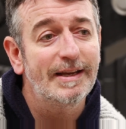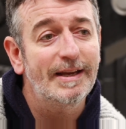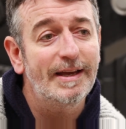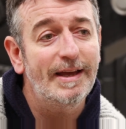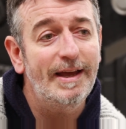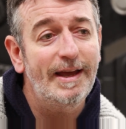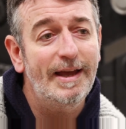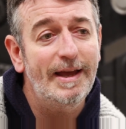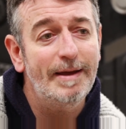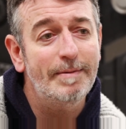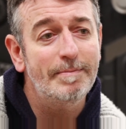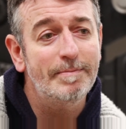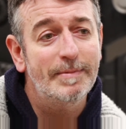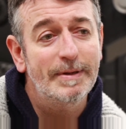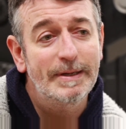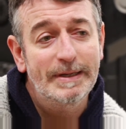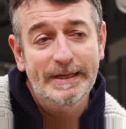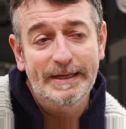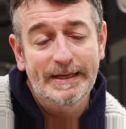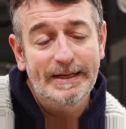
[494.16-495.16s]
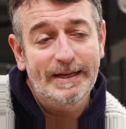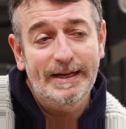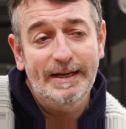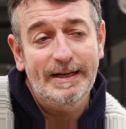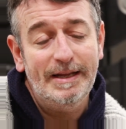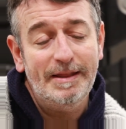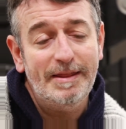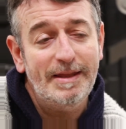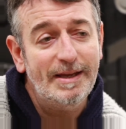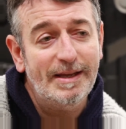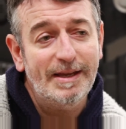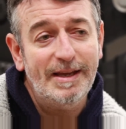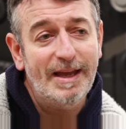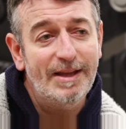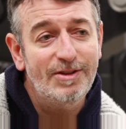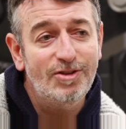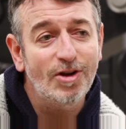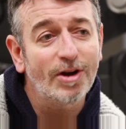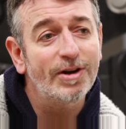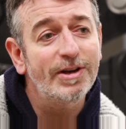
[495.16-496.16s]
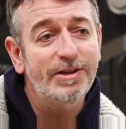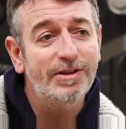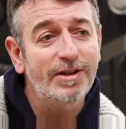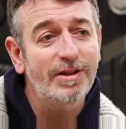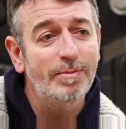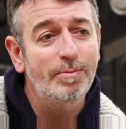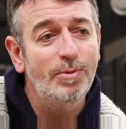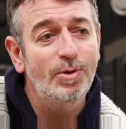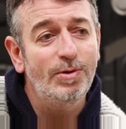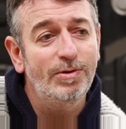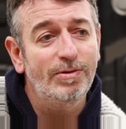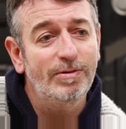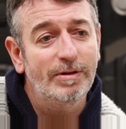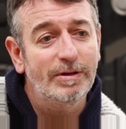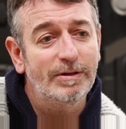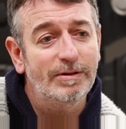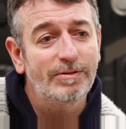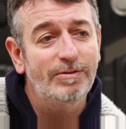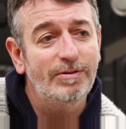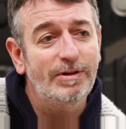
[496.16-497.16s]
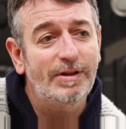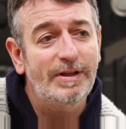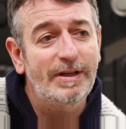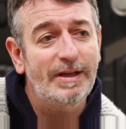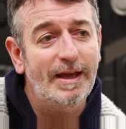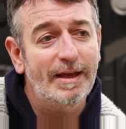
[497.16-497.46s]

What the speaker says: And I think Journey to the Moon really,